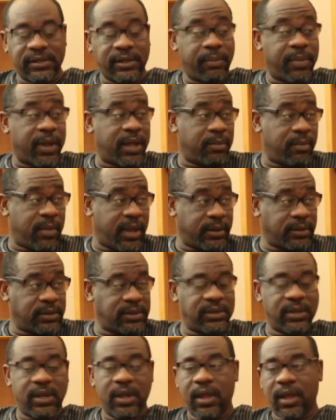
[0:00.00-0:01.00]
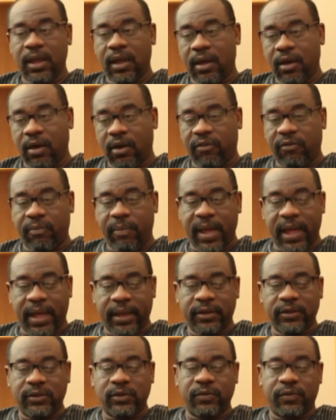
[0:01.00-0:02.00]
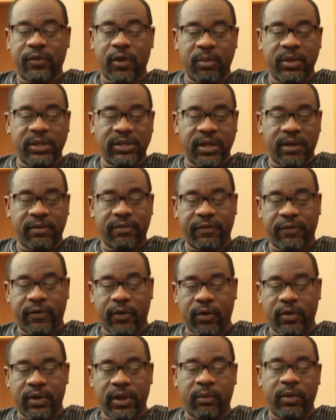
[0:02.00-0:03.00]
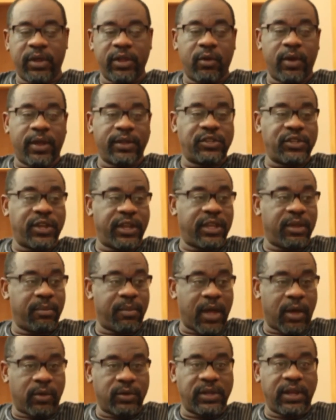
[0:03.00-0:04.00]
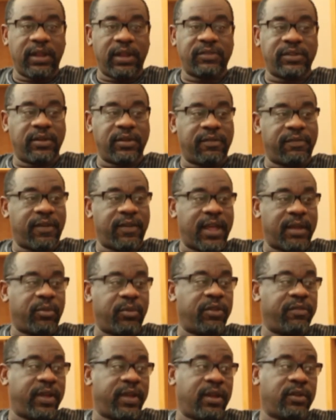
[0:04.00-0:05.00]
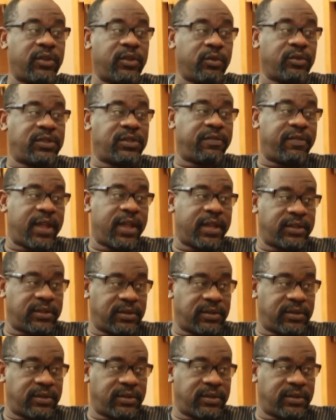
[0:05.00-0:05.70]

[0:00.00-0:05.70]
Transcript: department of banks who've committed fraud, and when you go and check him out, he lives in a flat, but you find out he owns a flat.